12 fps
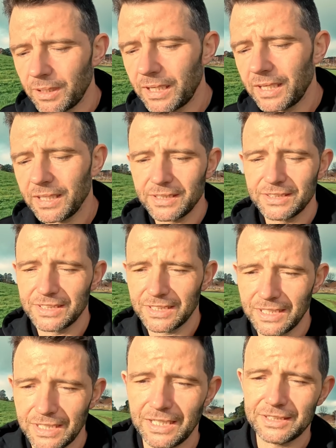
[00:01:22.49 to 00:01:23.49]
had
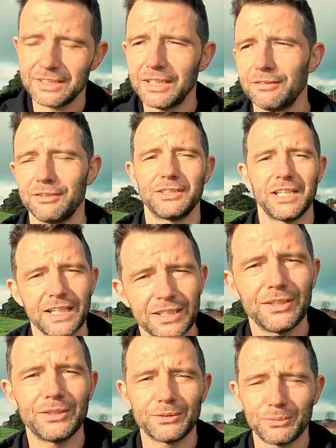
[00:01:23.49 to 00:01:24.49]
a stint of
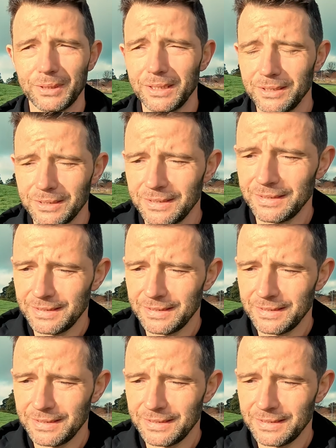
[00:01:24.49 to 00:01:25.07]
cycling as well,